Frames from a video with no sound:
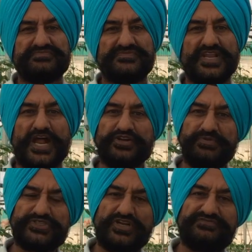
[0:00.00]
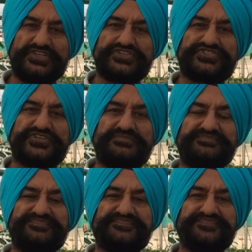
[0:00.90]
automation of the
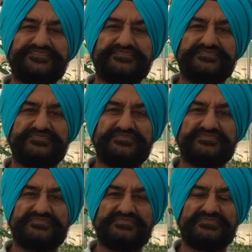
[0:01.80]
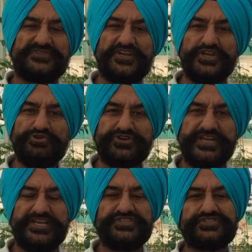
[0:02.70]
system, the
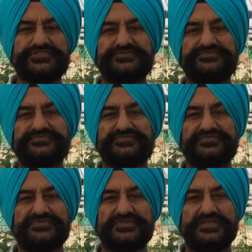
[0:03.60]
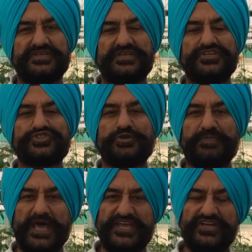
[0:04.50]
nutrients,
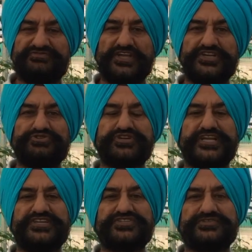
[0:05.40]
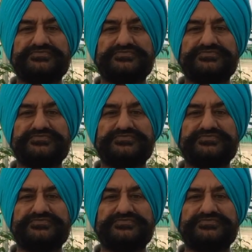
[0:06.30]
supply of the nutrient,